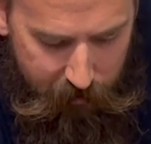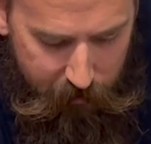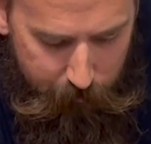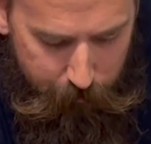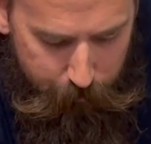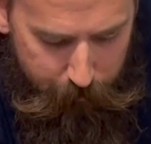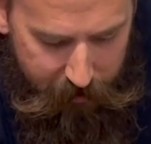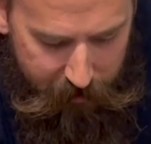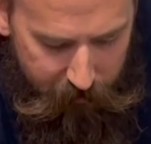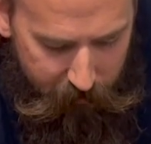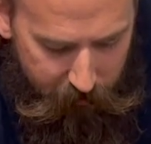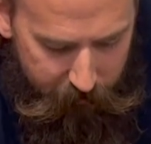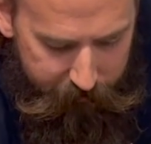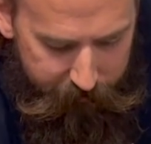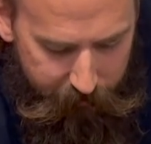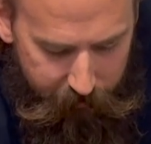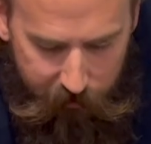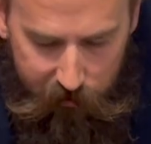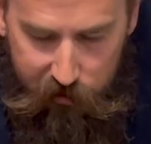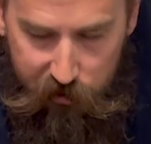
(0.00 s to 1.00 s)

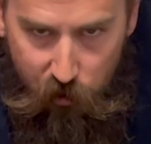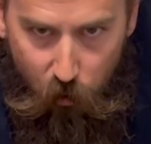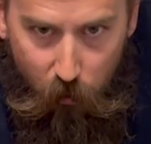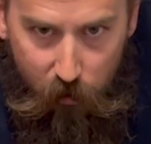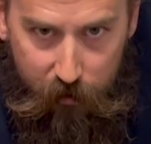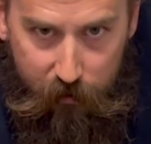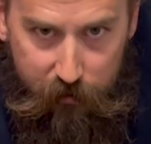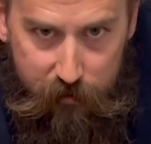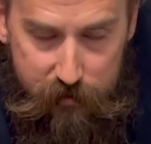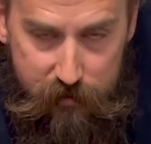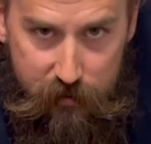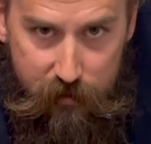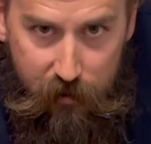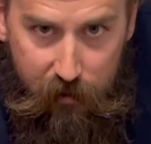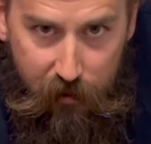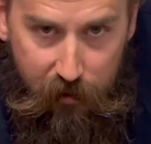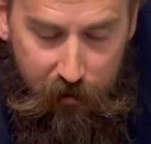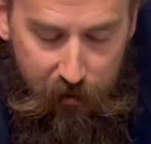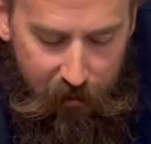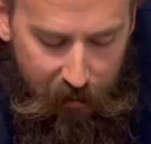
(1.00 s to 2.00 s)
milled Yorks.
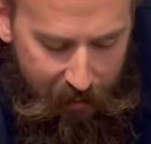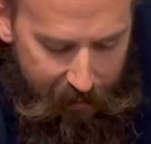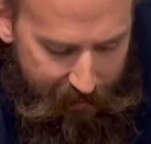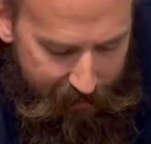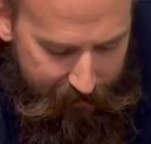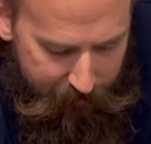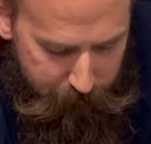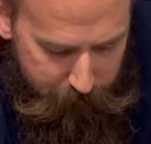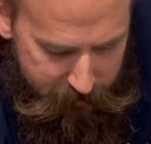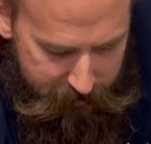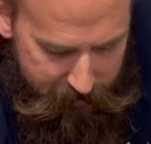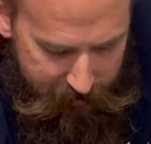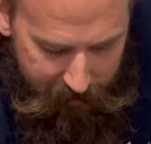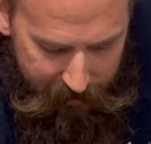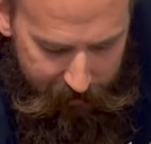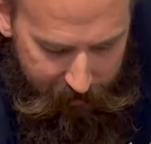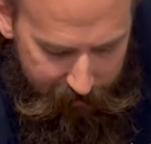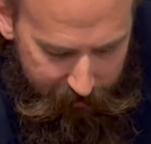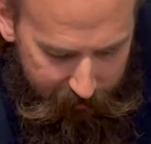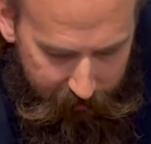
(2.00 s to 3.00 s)
I had him
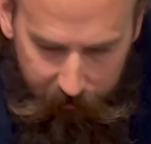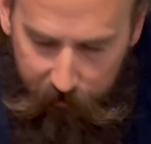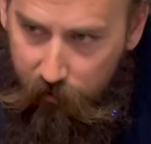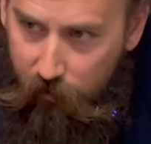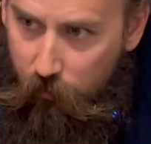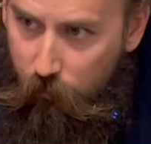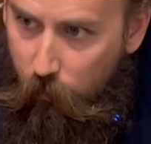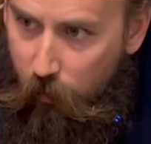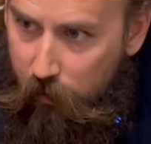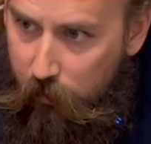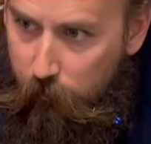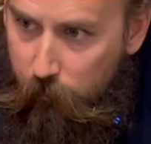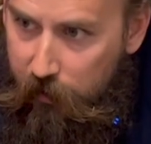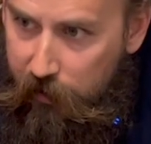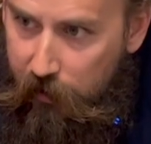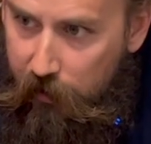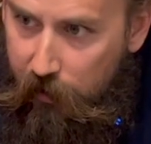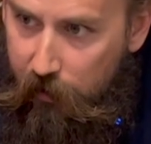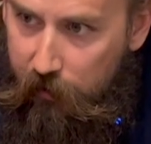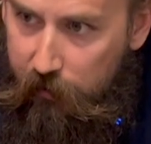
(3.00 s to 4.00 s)
snag, what did we
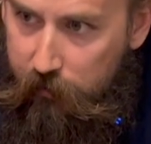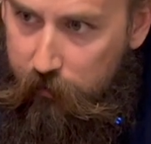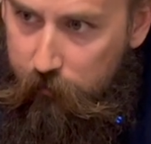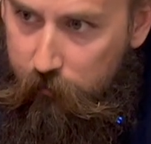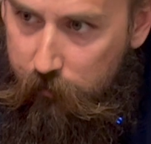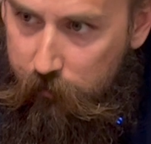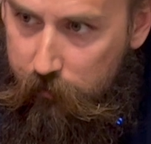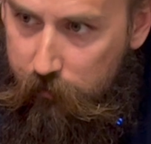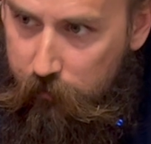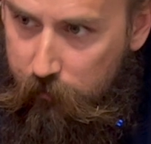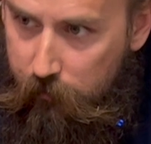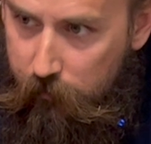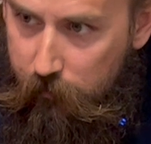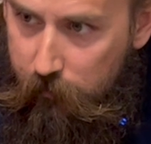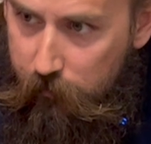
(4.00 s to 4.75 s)
get? One, two,